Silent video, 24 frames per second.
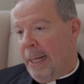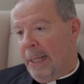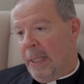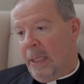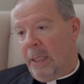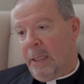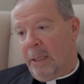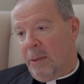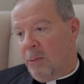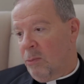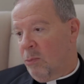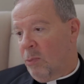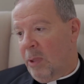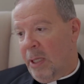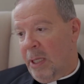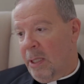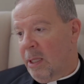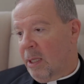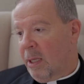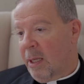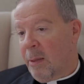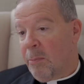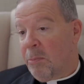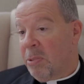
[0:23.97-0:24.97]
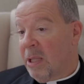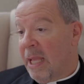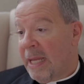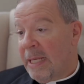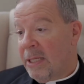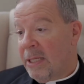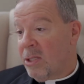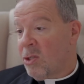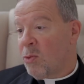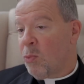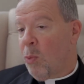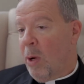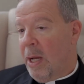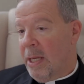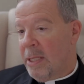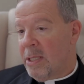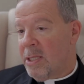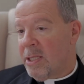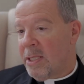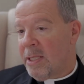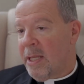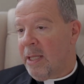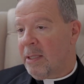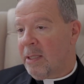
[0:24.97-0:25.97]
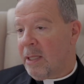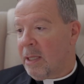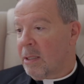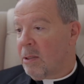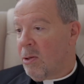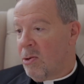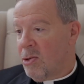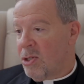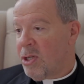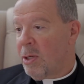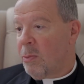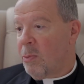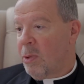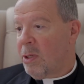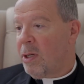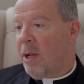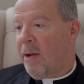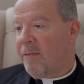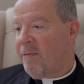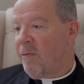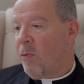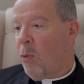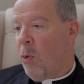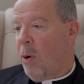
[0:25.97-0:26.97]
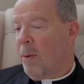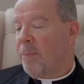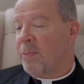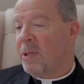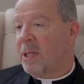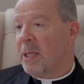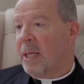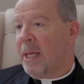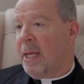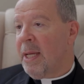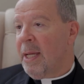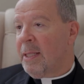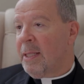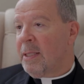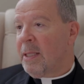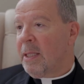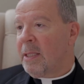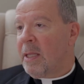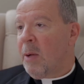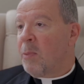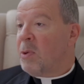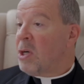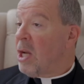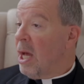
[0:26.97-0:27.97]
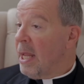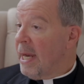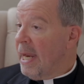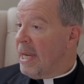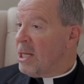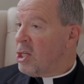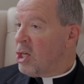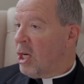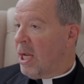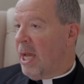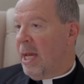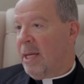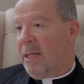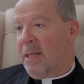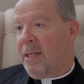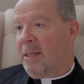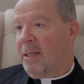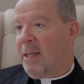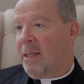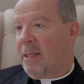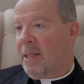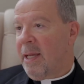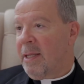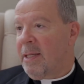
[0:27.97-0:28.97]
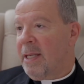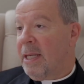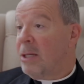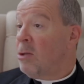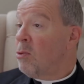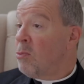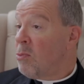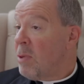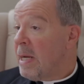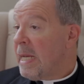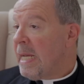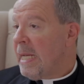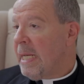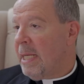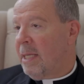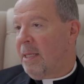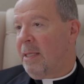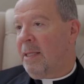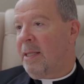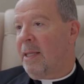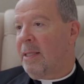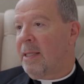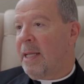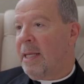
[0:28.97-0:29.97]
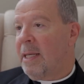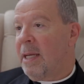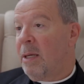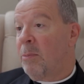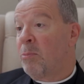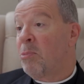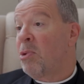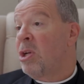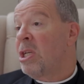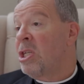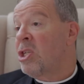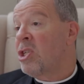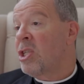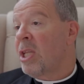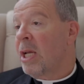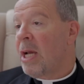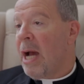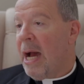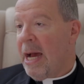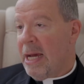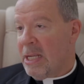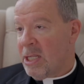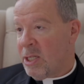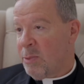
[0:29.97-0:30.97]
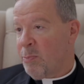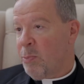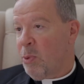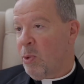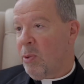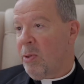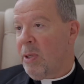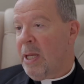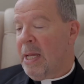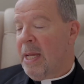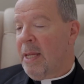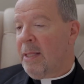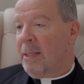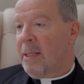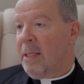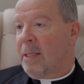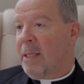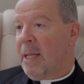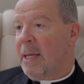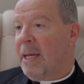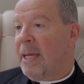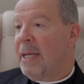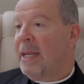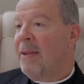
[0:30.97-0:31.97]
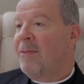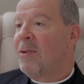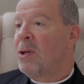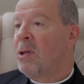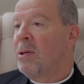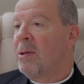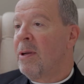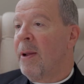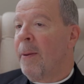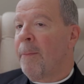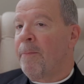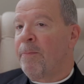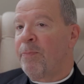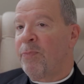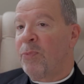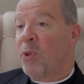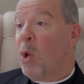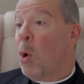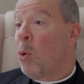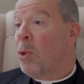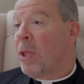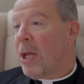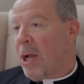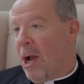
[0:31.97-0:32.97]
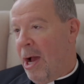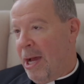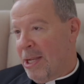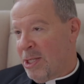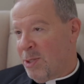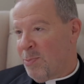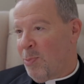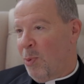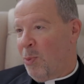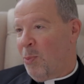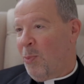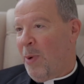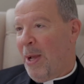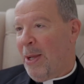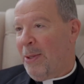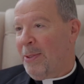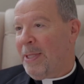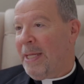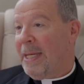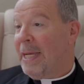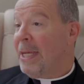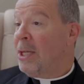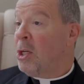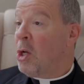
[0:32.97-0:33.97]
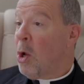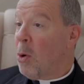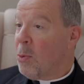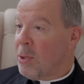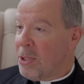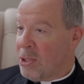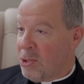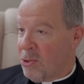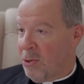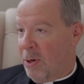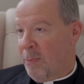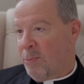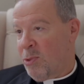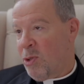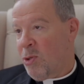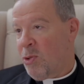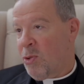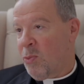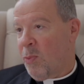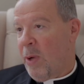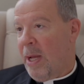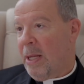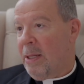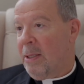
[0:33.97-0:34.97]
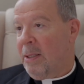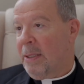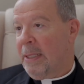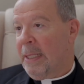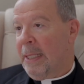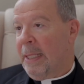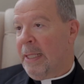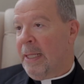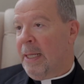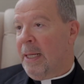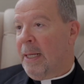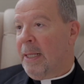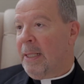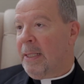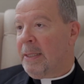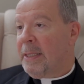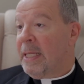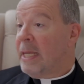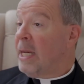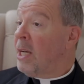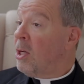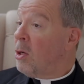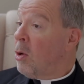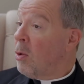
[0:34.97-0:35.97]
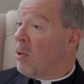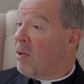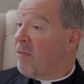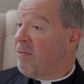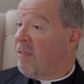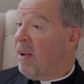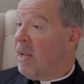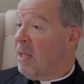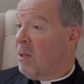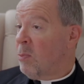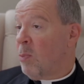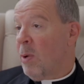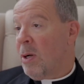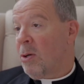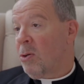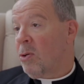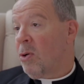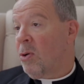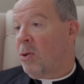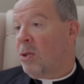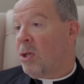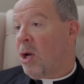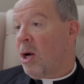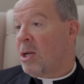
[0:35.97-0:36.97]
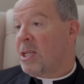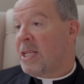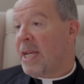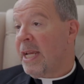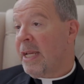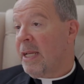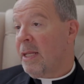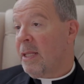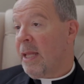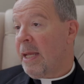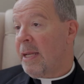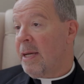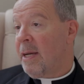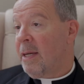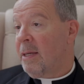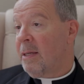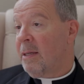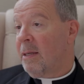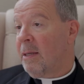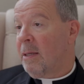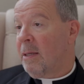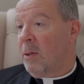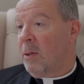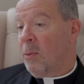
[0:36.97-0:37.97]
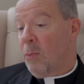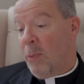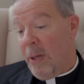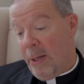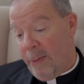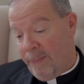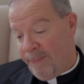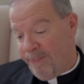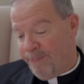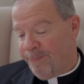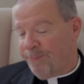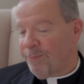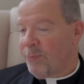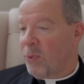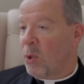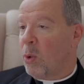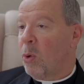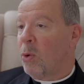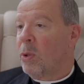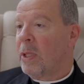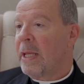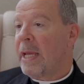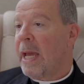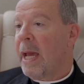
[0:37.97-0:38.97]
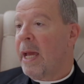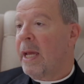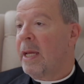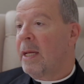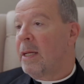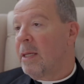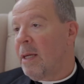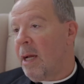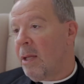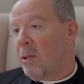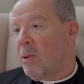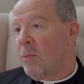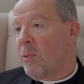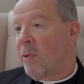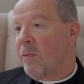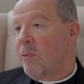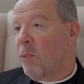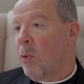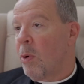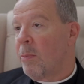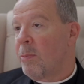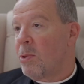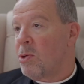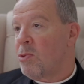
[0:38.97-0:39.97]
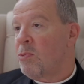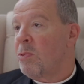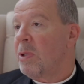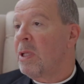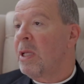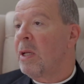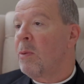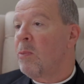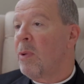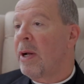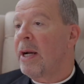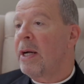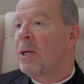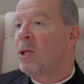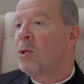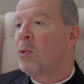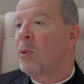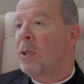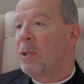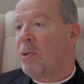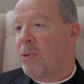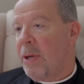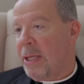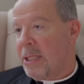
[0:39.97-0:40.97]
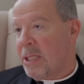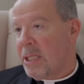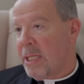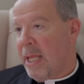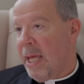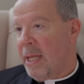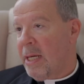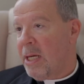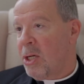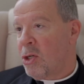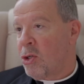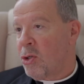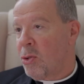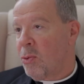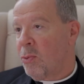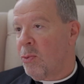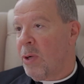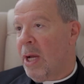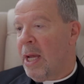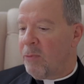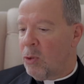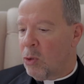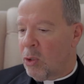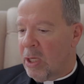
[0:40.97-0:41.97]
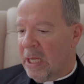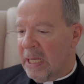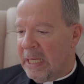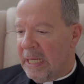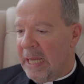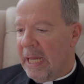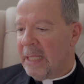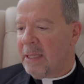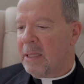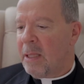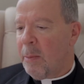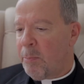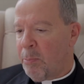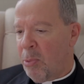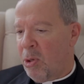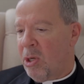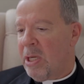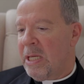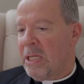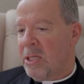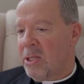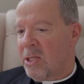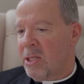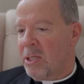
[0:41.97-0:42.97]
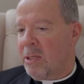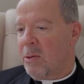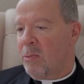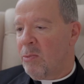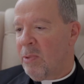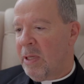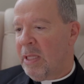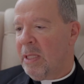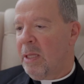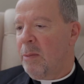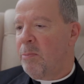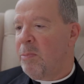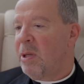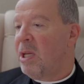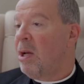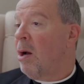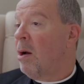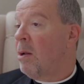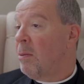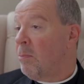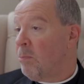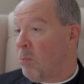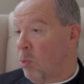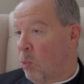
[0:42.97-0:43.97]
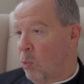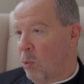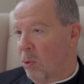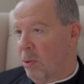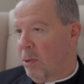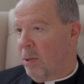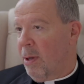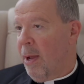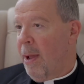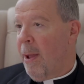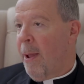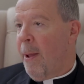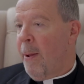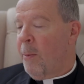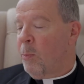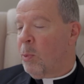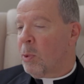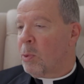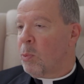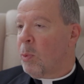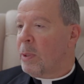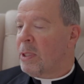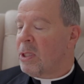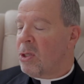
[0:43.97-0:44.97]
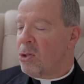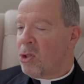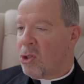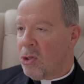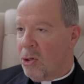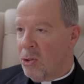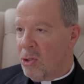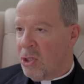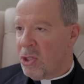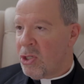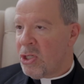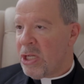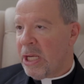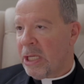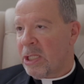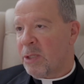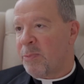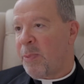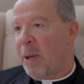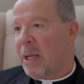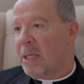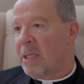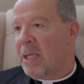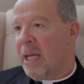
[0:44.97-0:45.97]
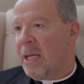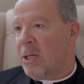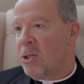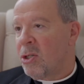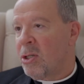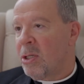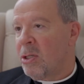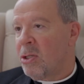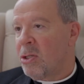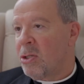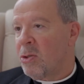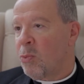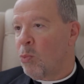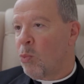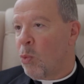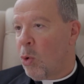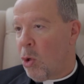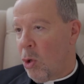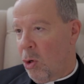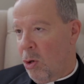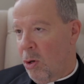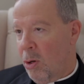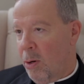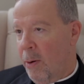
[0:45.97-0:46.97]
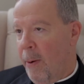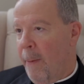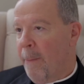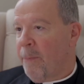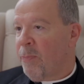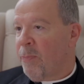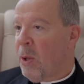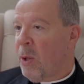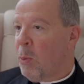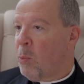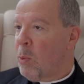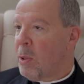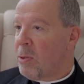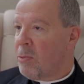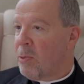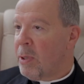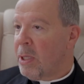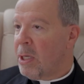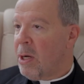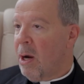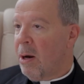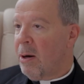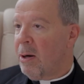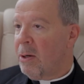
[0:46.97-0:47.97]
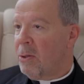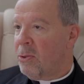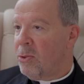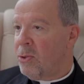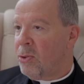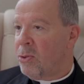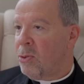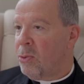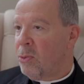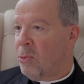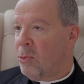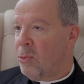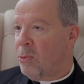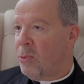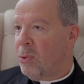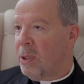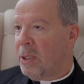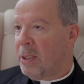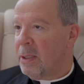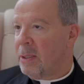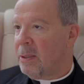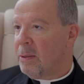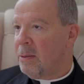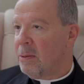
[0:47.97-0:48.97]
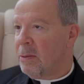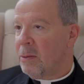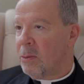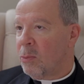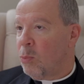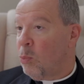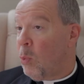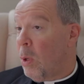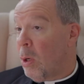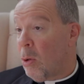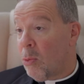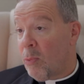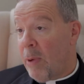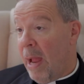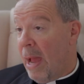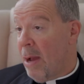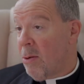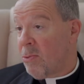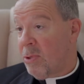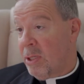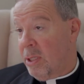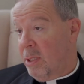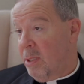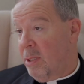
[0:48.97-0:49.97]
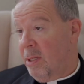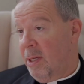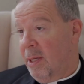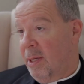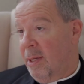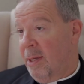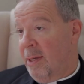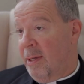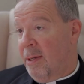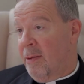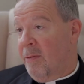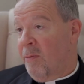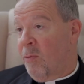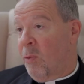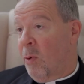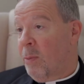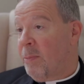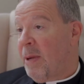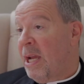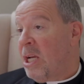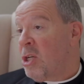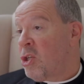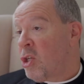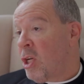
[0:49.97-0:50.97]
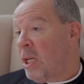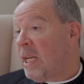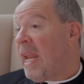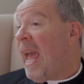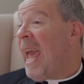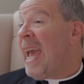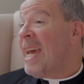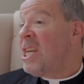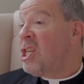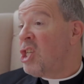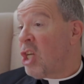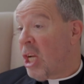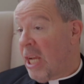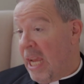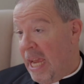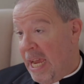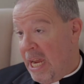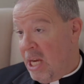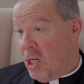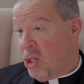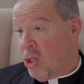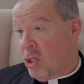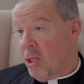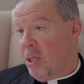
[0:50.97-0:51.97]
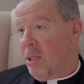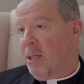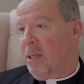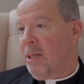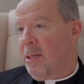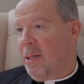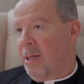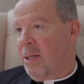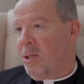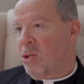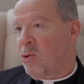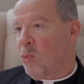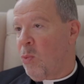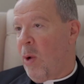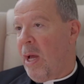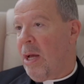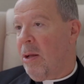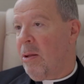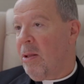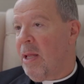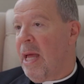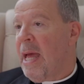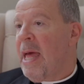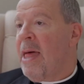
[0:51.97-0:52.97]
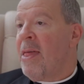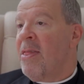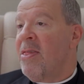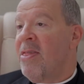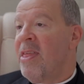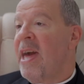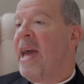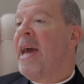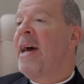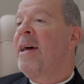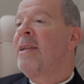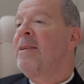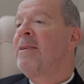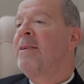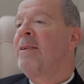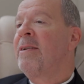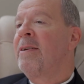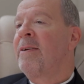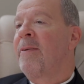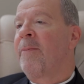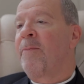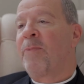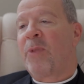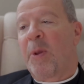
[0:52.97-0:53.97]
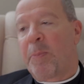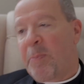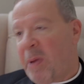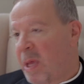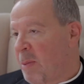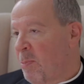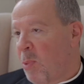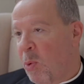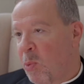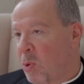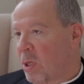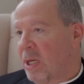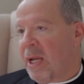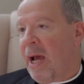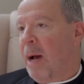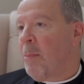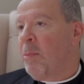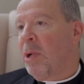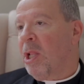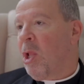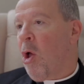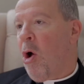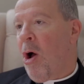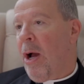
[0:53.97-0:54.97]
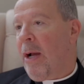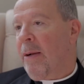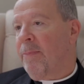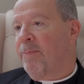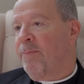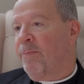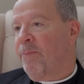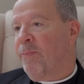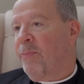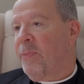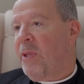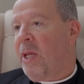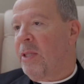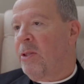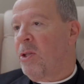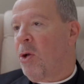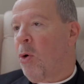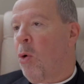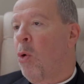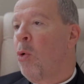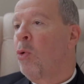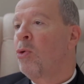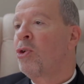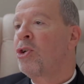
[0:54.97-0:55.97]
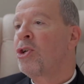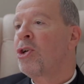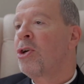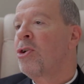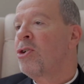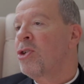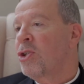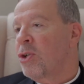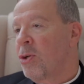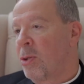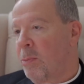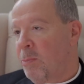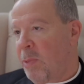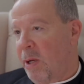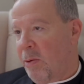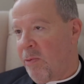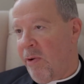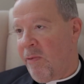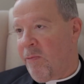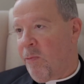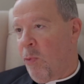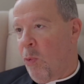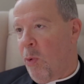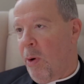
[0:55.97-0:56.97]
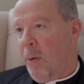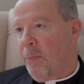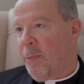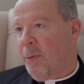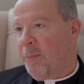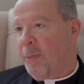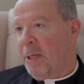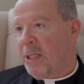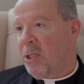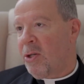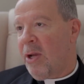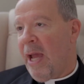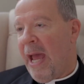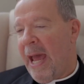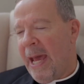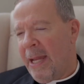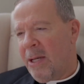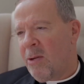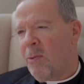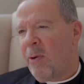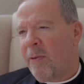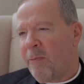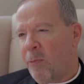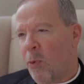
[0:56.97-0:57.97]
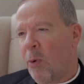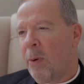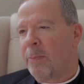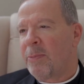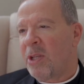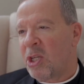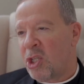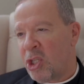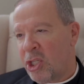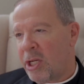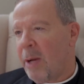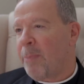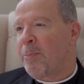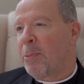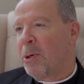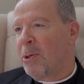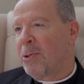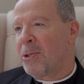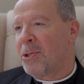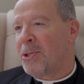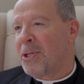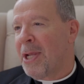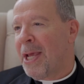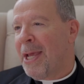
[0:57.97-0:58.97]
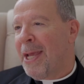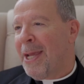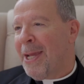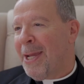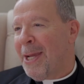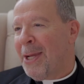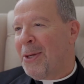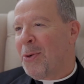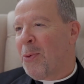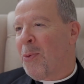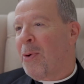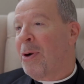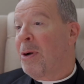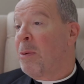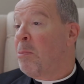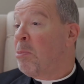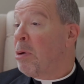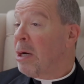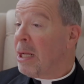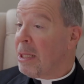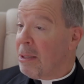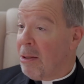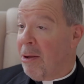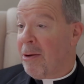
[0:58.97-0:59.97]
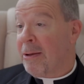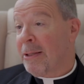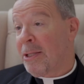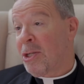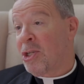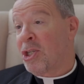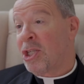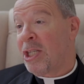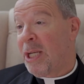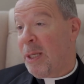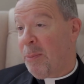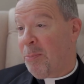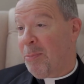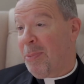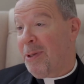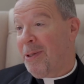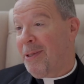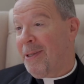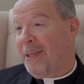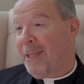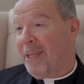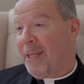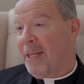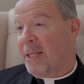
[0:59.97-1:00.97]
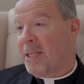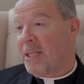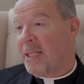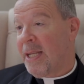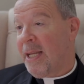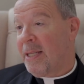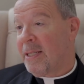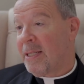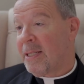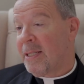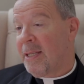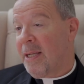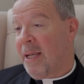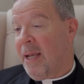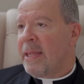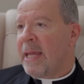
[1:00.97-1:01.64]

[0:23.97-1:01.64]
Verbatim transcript: Uh, one of the complaints was that the clergy were not formed, that they were not educated, that they didn't read, that they didn't preach the gospel, that they didn't even know the gospel well, they didn't know the scriptures well, uh, they didn't know the faith well, couldn't articulate it. Well, Olier and other reformers really wanted to address that issue. If you could get the priests to really be on board with what the church's expectations were, with regard to uh, well-rounded formation, education as well, then the people would come along. Then the whole church could be reformed. But you had to reform the shepherds in order to bring along the sheep, in a sense.